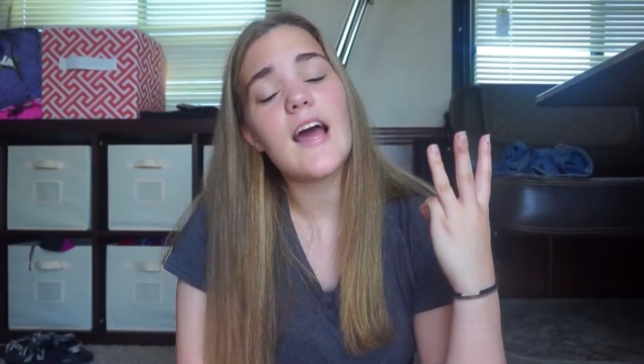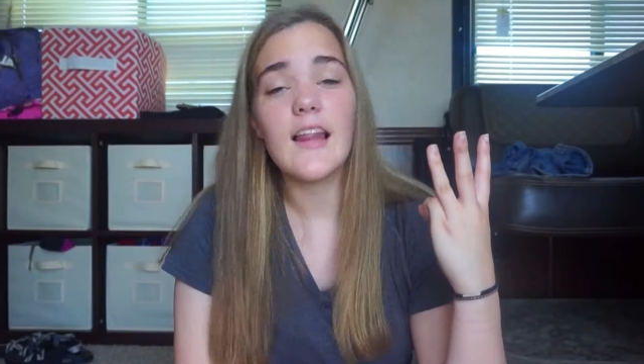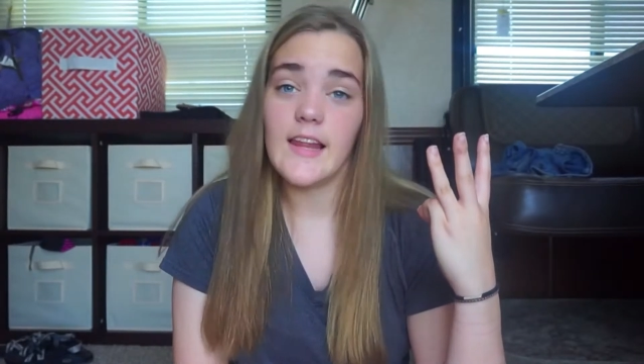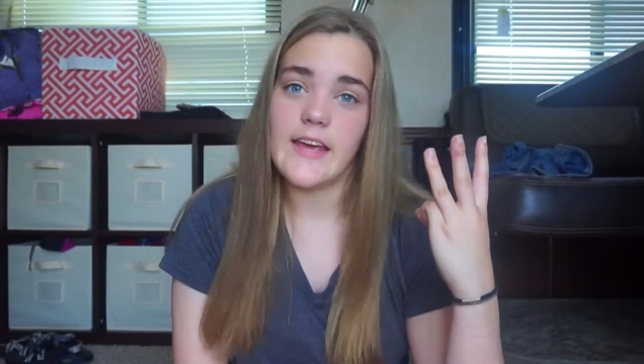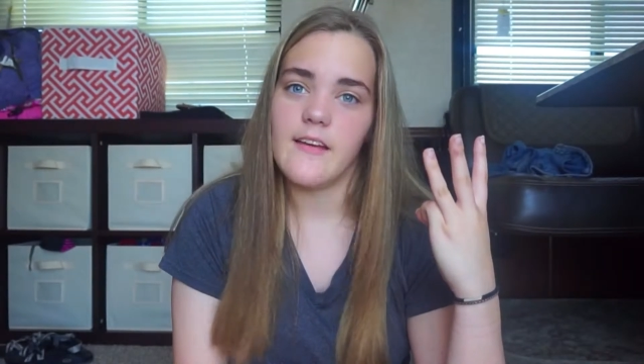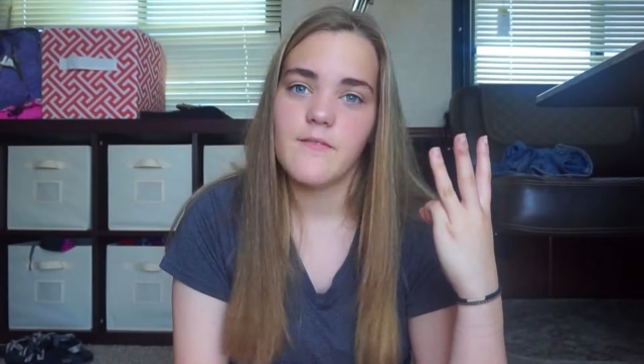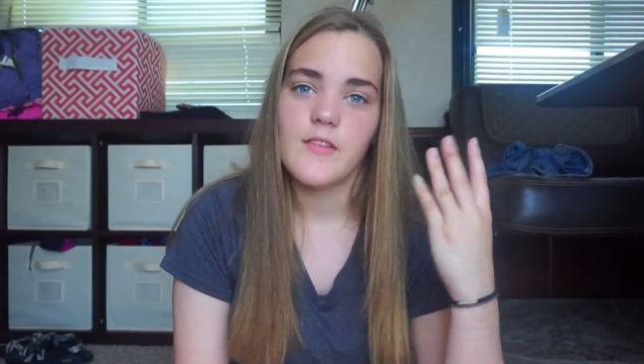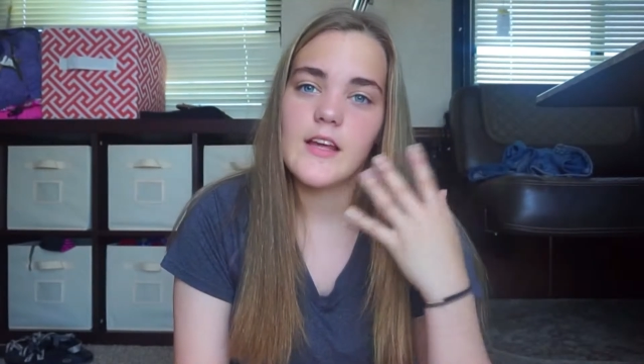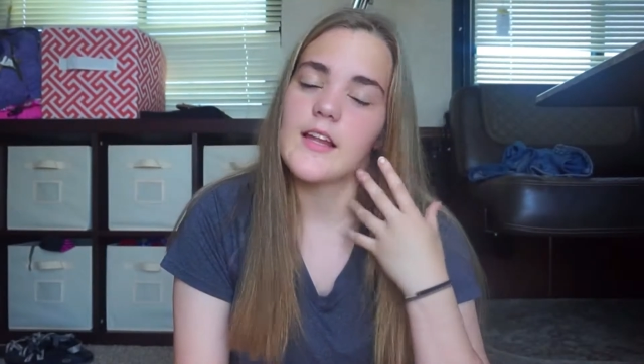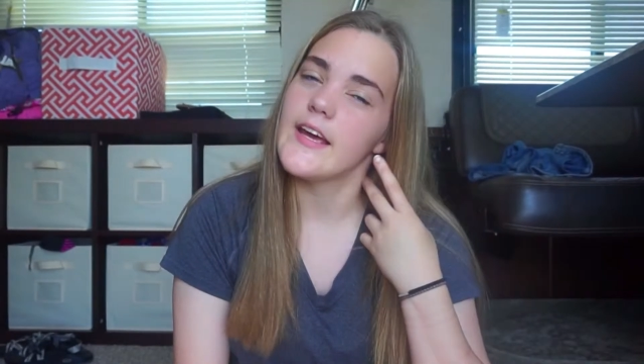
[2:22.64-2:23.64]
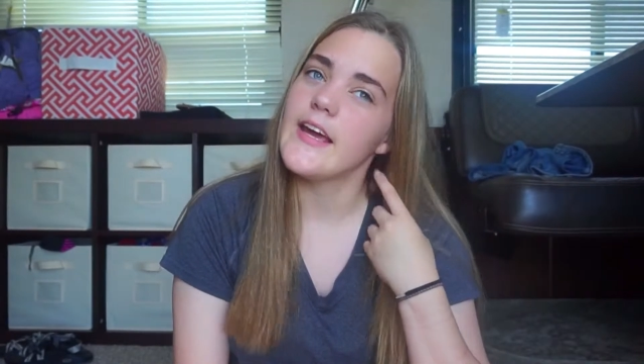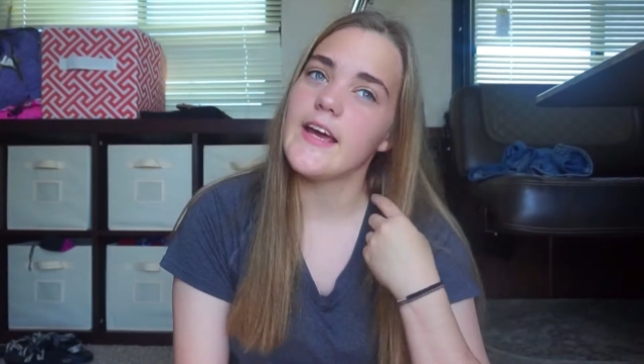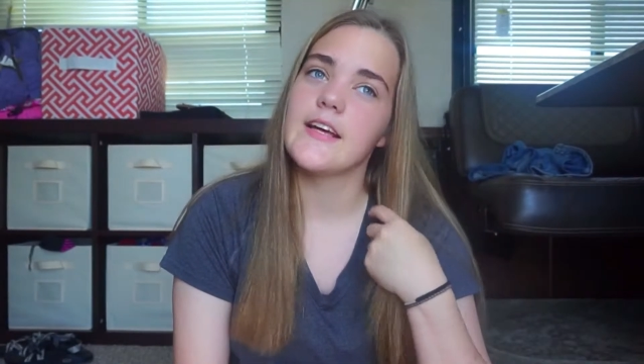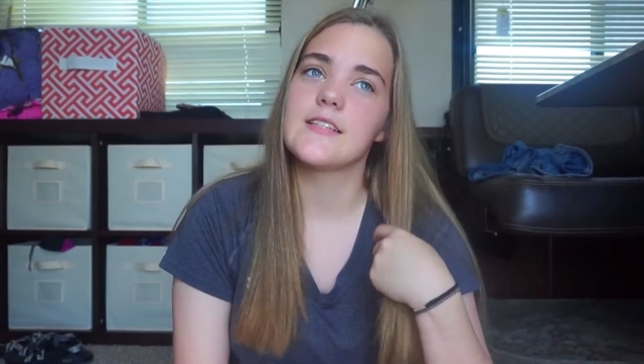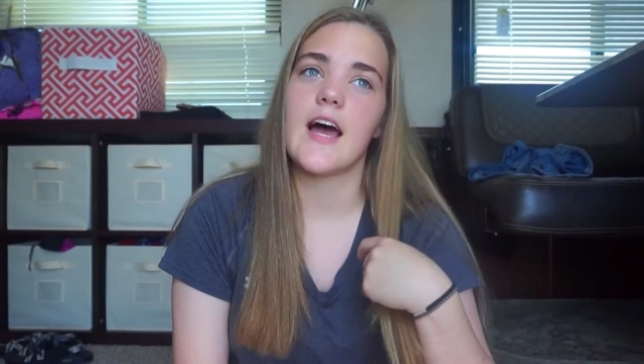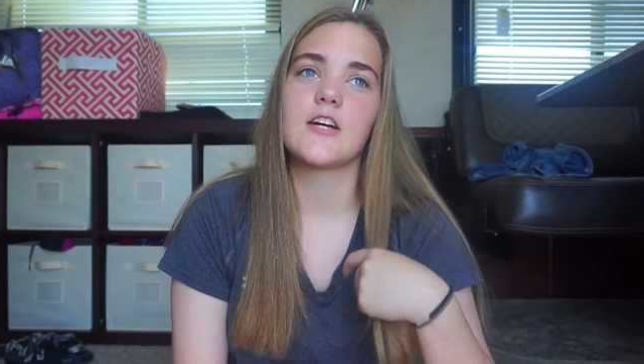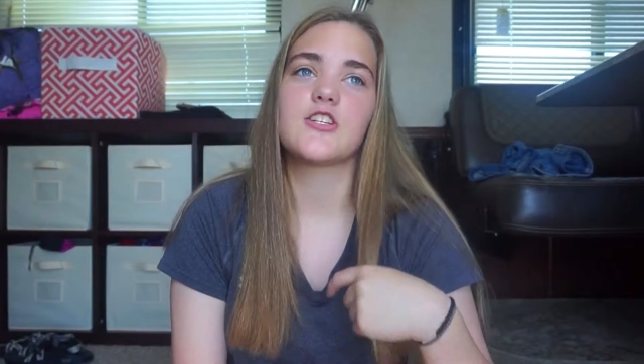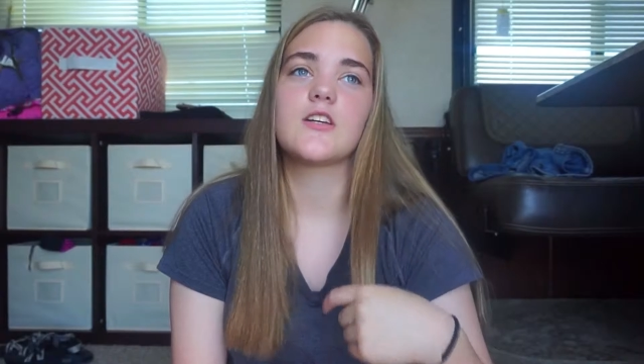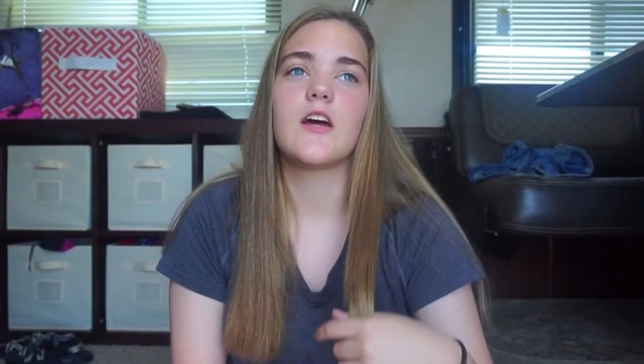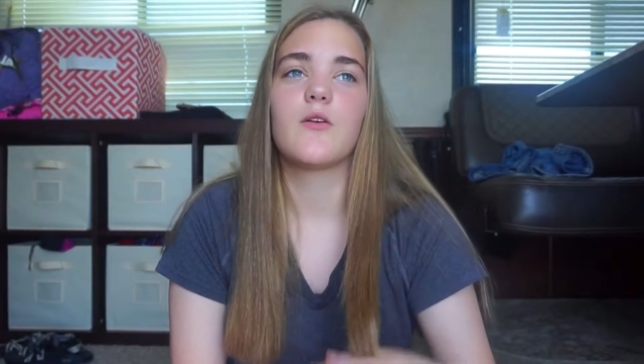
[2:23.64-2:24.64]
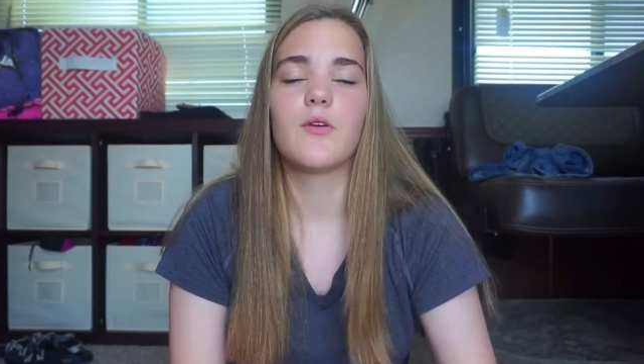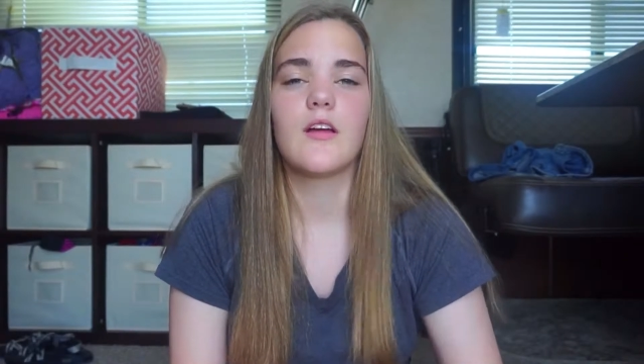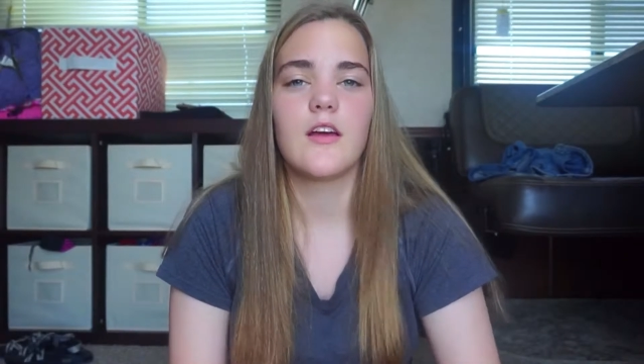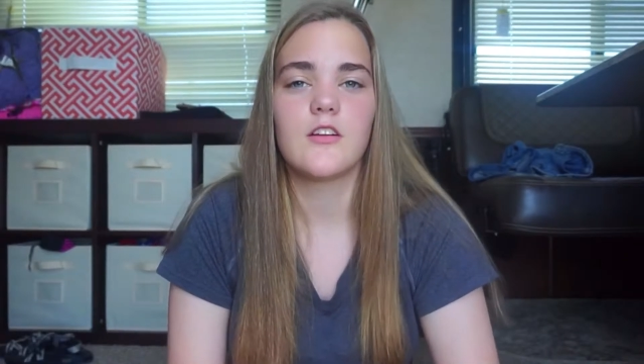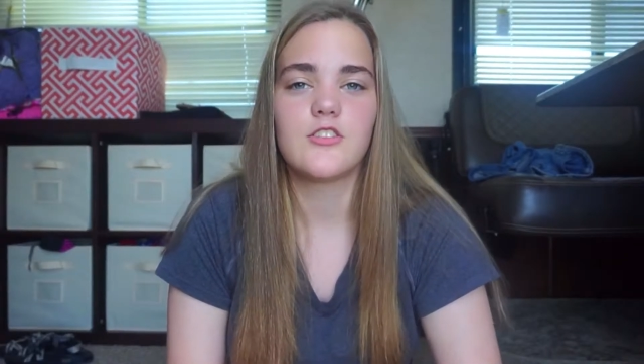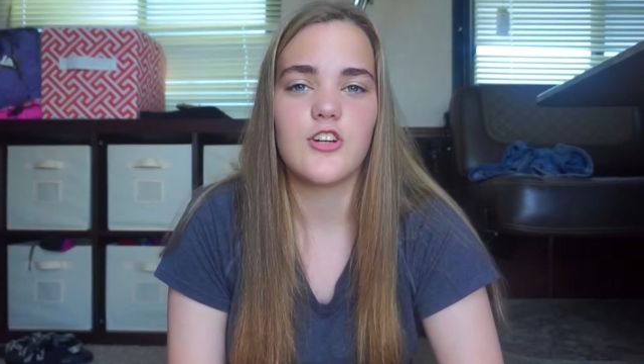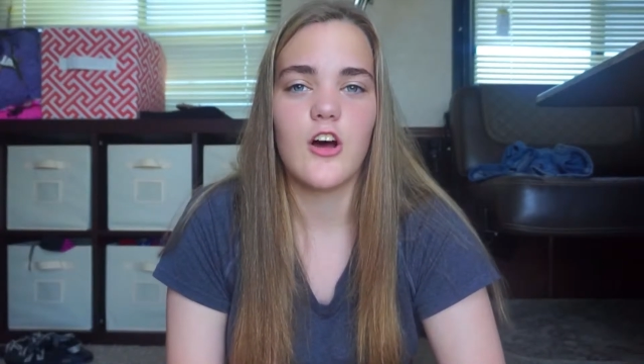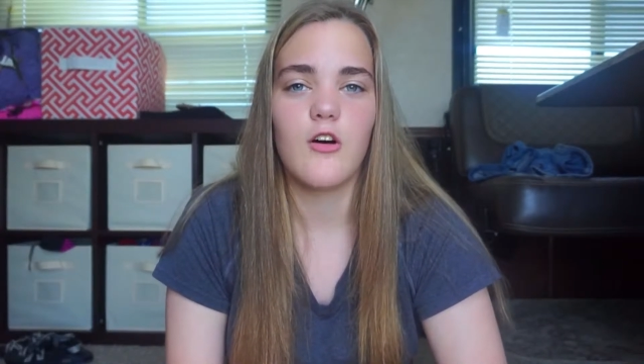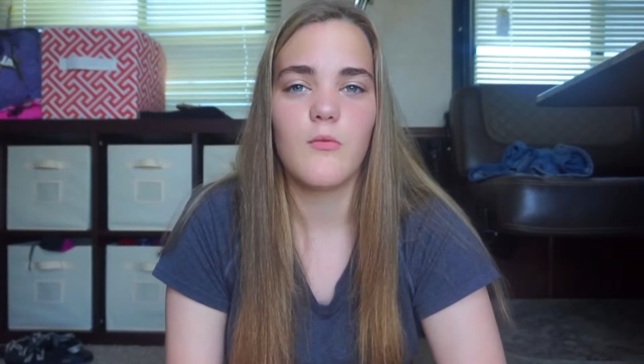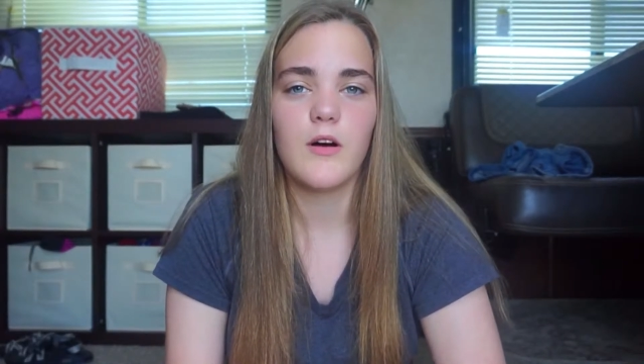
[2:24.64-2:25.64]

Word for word: Glee. Glee is actually a really good show.